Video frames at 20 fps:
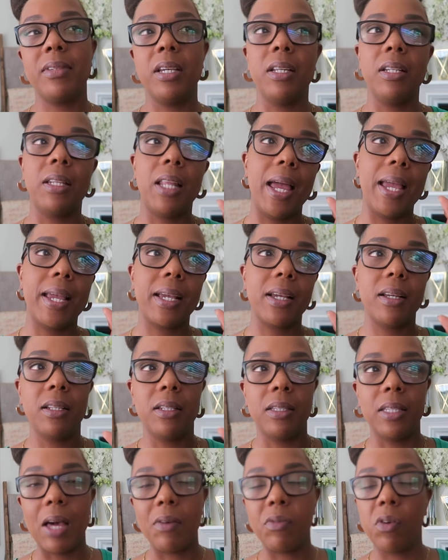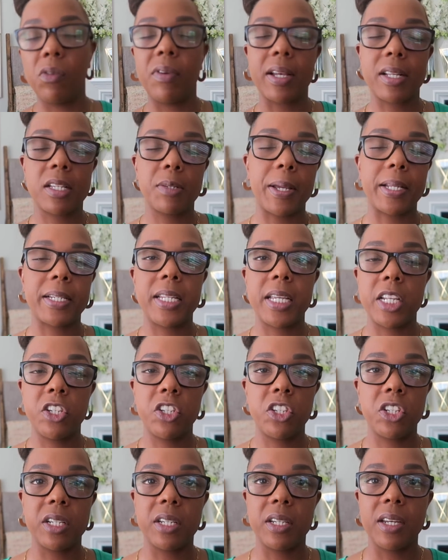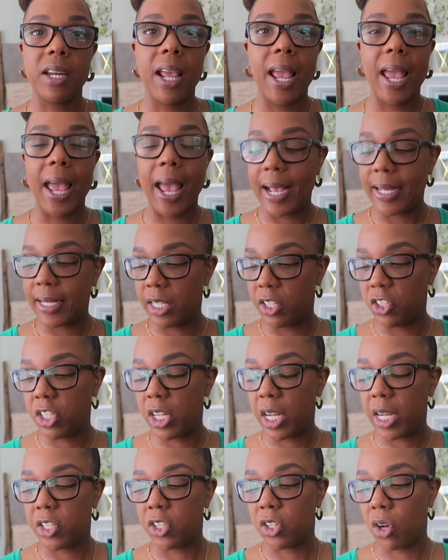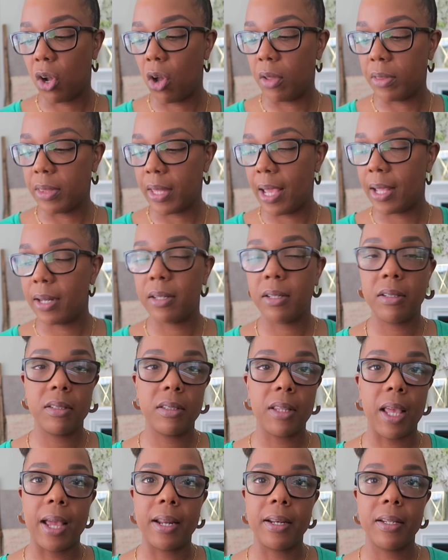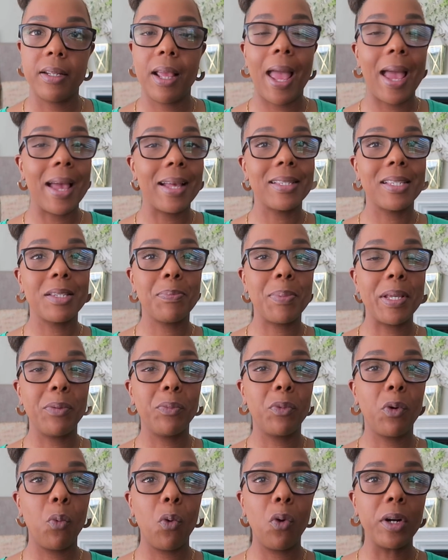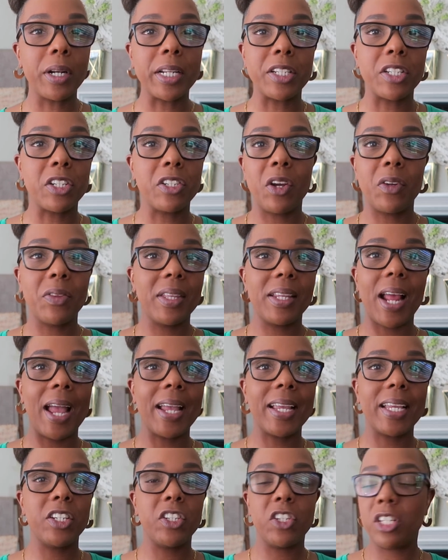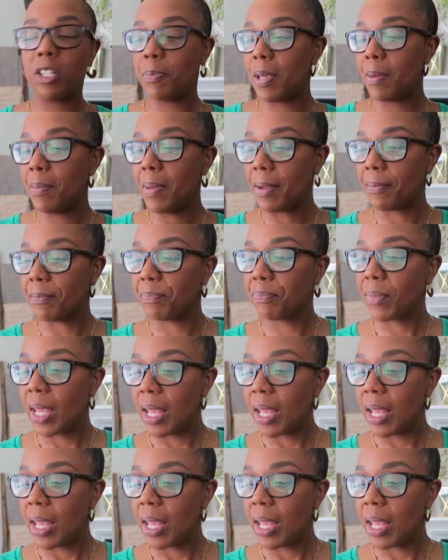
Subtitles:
like level of expectation hasn't changed at all, and that has been rewarding to know that I can just be me.